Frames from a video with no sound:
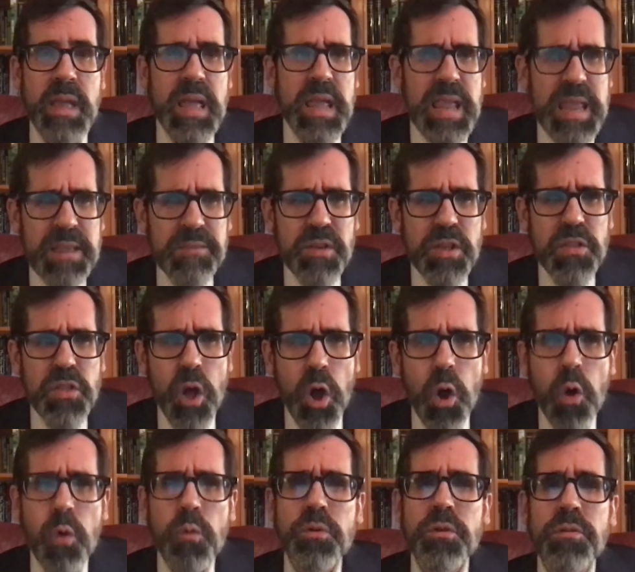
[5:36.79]
Even the
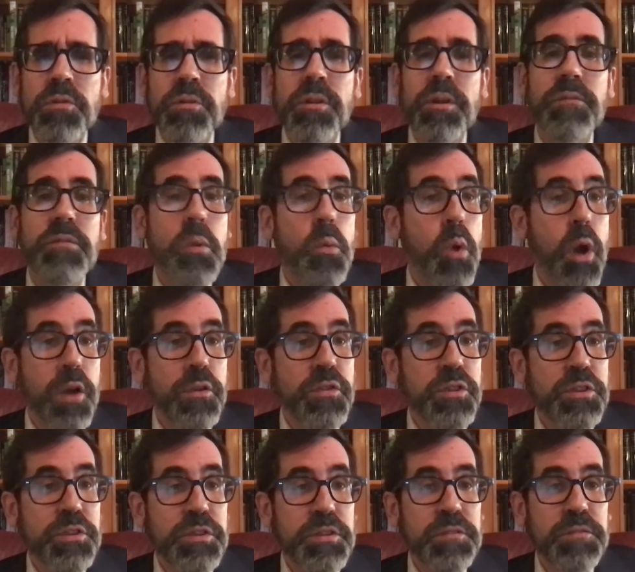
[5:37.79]
owner of the
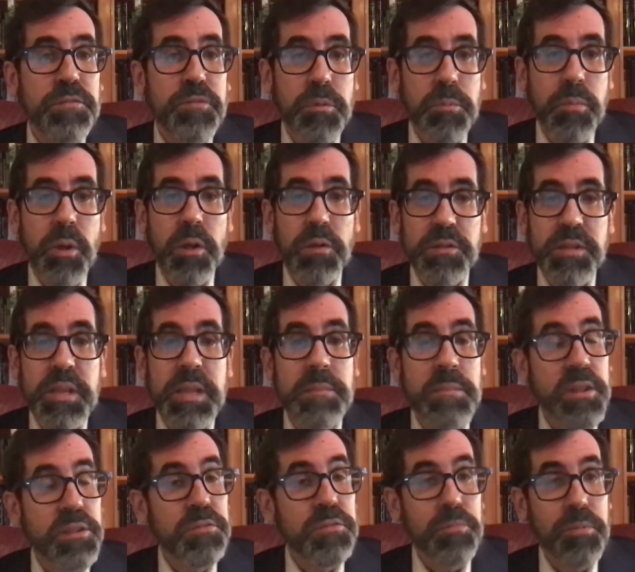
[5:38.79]
Washington football team
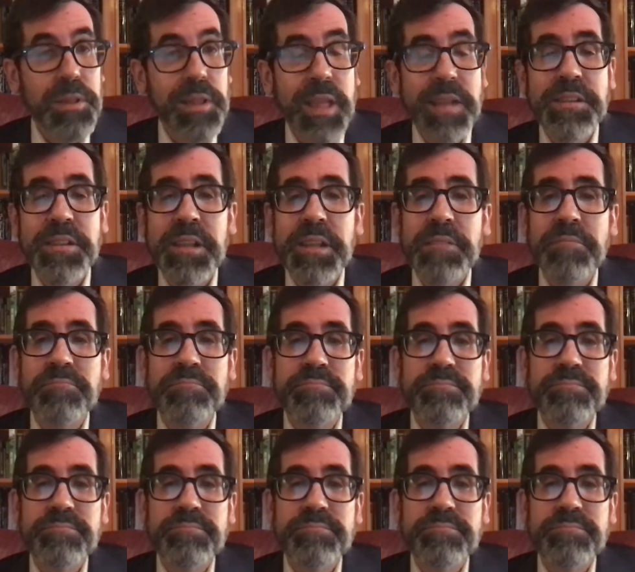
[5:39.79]
is relenting.